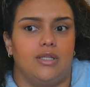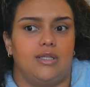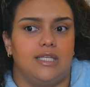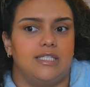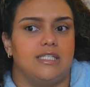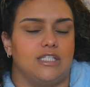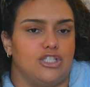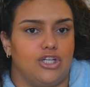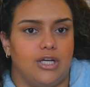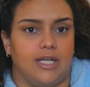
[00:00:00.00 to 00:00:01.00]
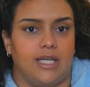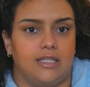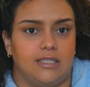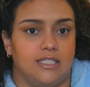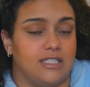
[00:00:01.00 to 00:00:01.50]
this is a journey.
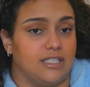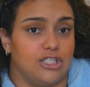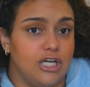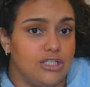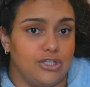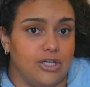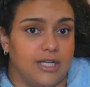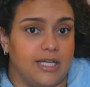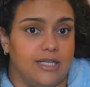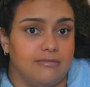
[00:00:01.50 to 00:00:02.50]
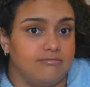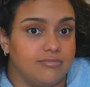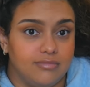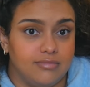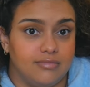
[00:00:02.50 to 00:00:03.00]
This is a shared journey,
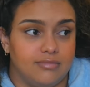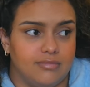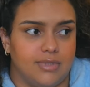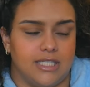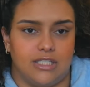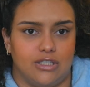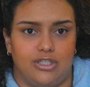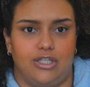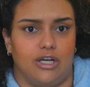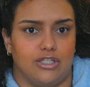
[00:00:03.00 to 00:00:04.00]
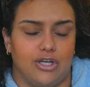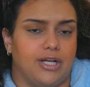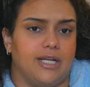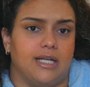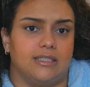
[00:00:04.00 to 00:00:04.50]
but it's your
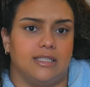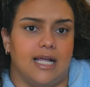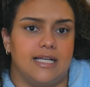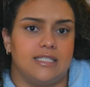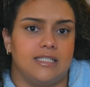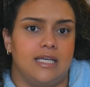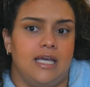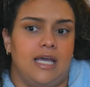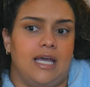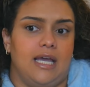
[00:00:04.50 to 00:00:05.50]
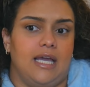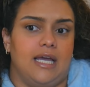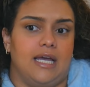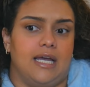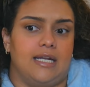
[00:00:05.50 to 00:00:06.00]
journey nonetheless.
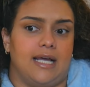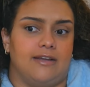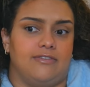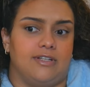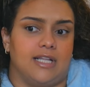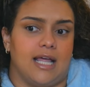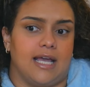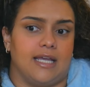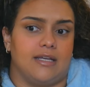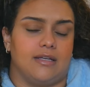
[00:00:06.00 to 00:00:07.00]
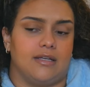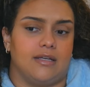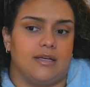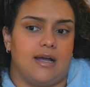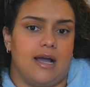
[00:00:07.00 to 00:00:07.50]
And I feel like
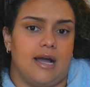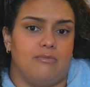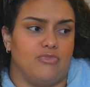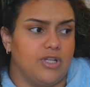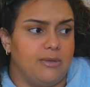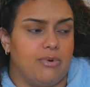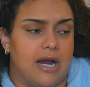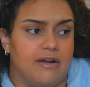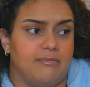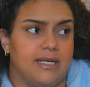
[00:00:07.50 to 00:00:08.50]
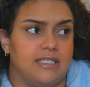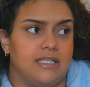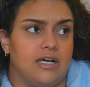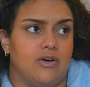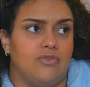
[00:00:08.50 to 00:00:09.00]
I'm really proud of
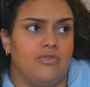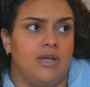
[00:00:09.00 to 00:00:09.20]
myself,